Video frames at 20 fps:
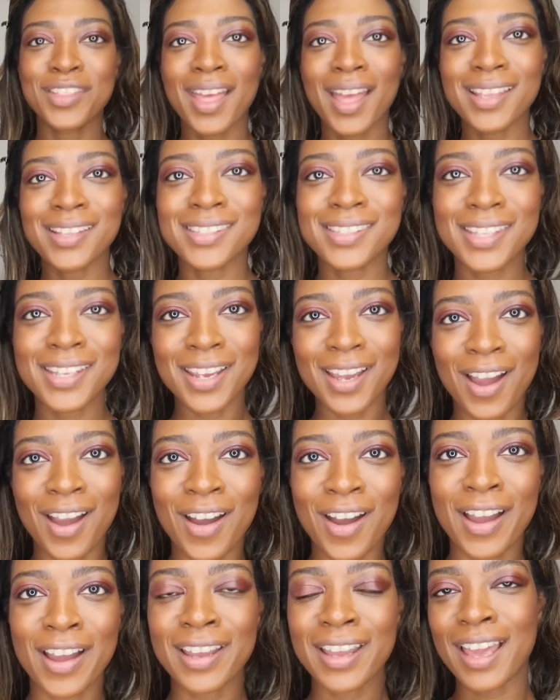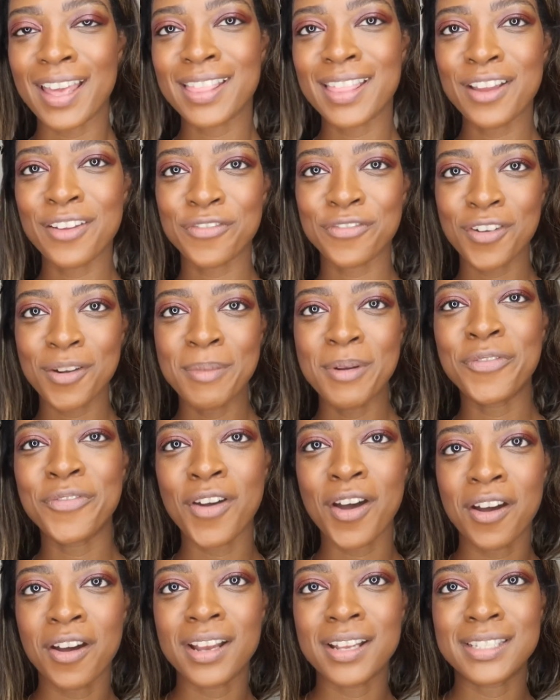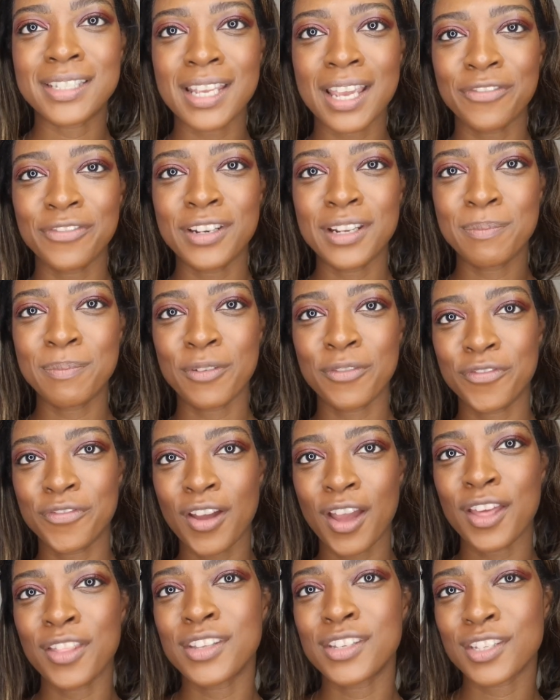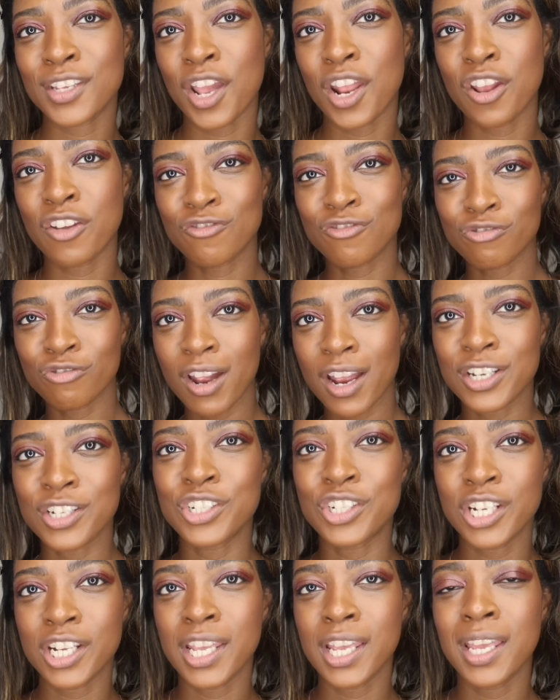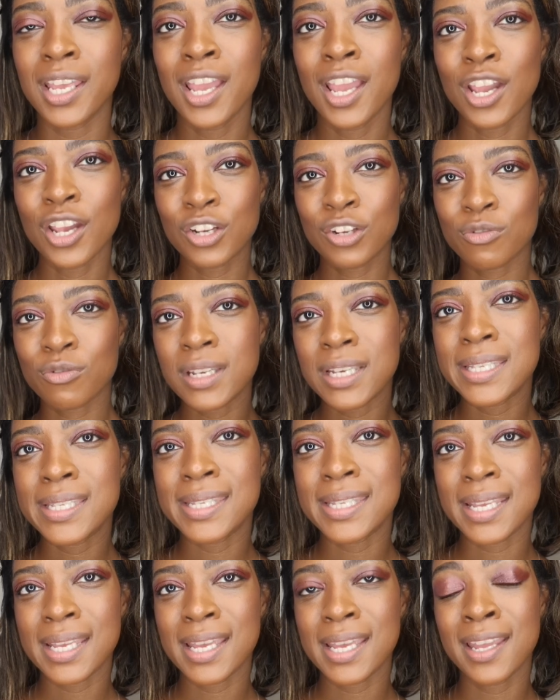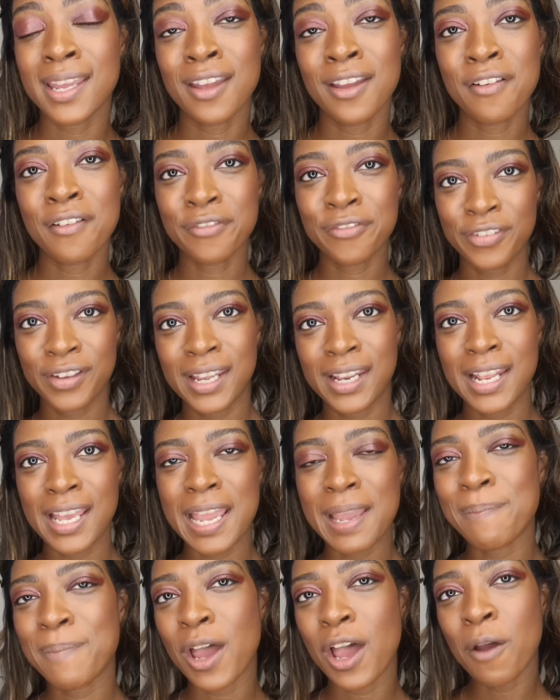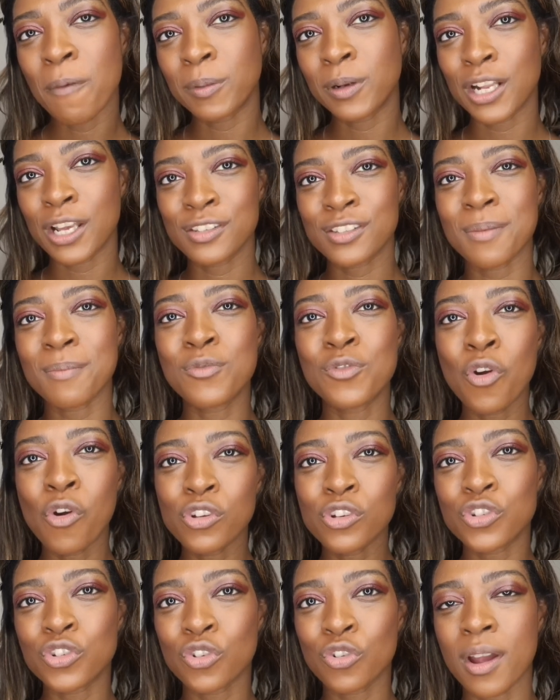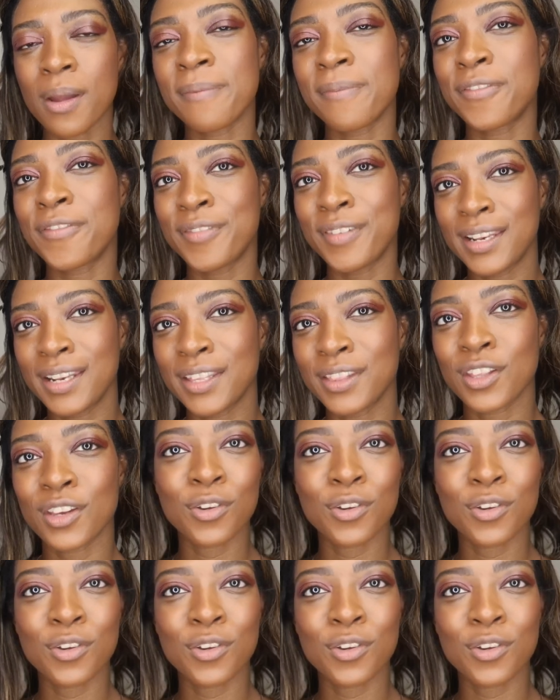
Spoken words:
that's the eye. I think from afar, I definitely prefer this kind of grungy, greasy feeling. But up close, I'm not sure I'm feeling the